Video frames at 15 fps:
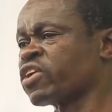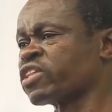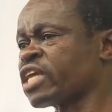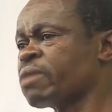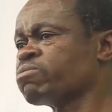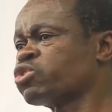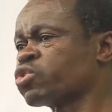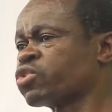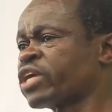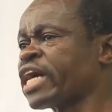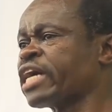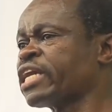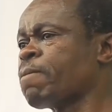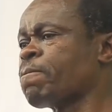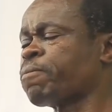for them to
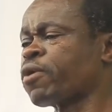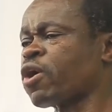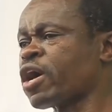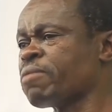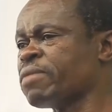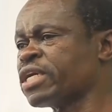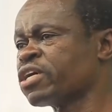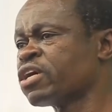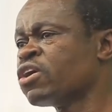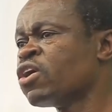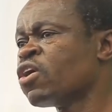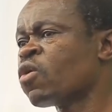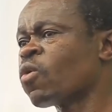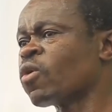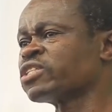get employment
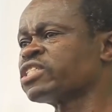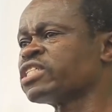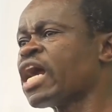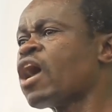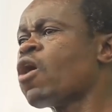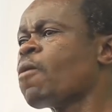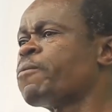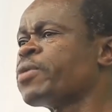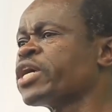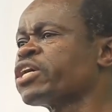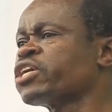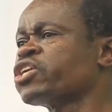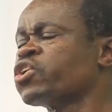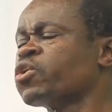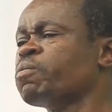was now
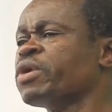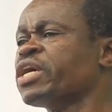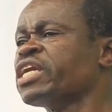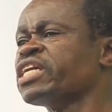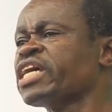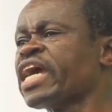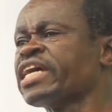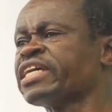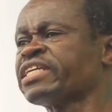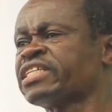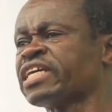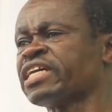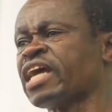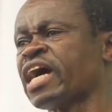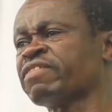being
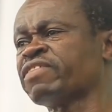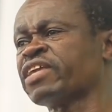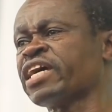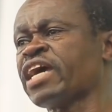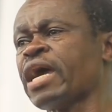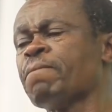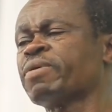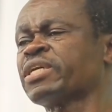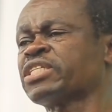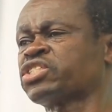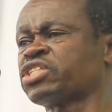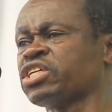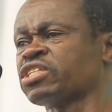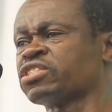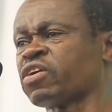humiliated at the
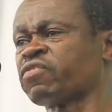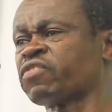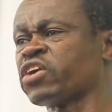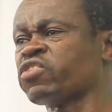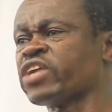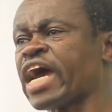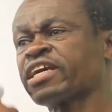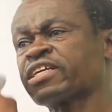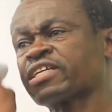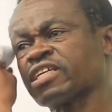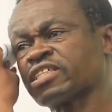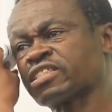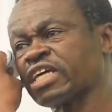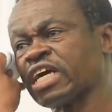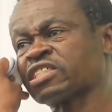embassies of the
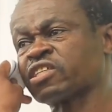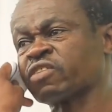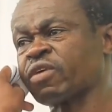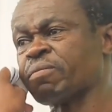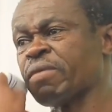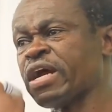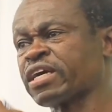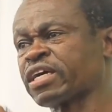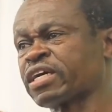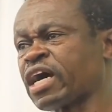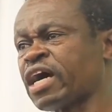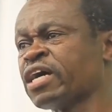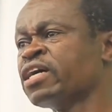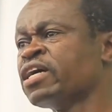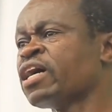United States of
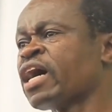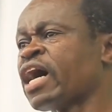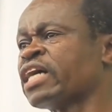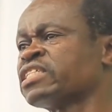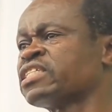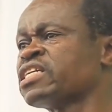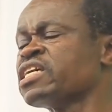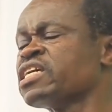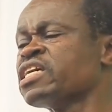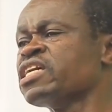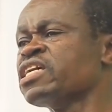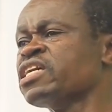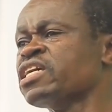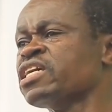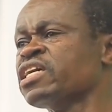America as
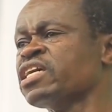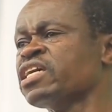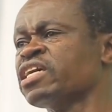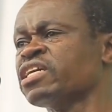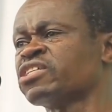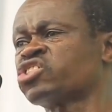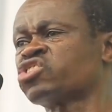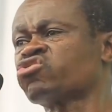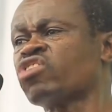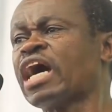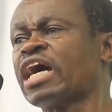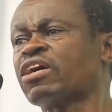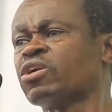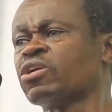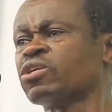he
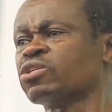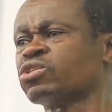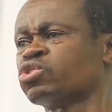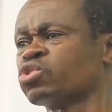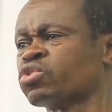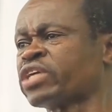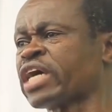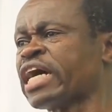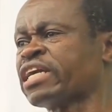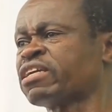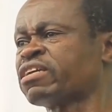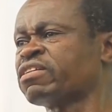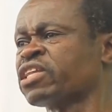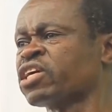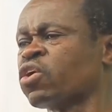struggled to
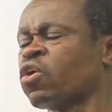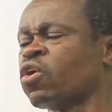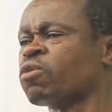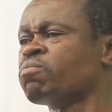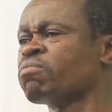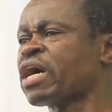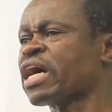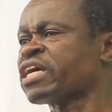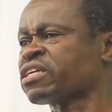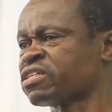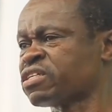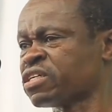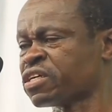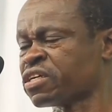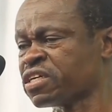get the
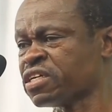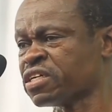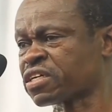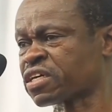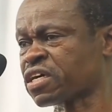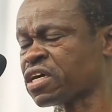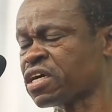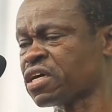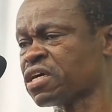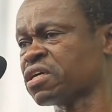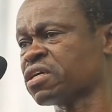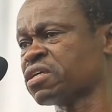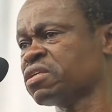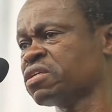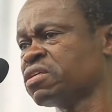almighty green card.